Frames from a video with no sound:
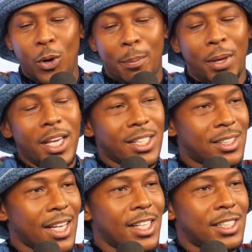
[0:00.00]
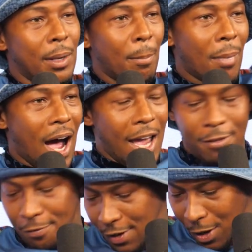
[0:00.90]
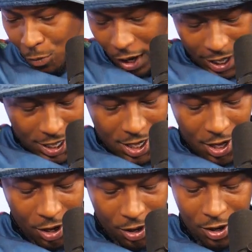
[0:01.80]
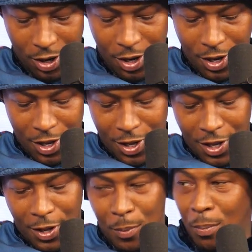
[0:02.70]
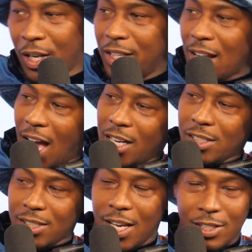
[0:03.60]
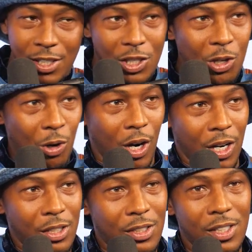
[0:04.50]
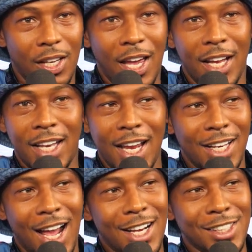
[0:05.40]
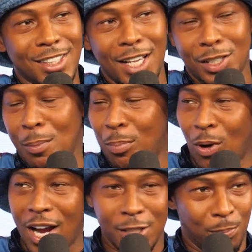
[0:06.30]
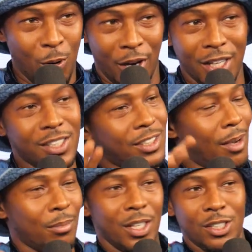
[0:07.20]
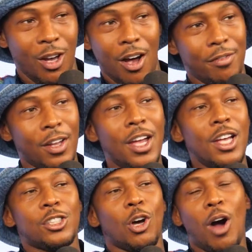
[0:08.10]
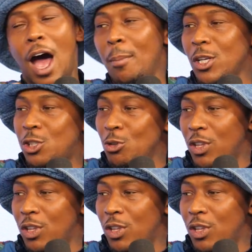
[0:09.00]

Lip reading: would be assessing my fit right here, but not assessing yours, and they not assessing price point, something is off. So how much you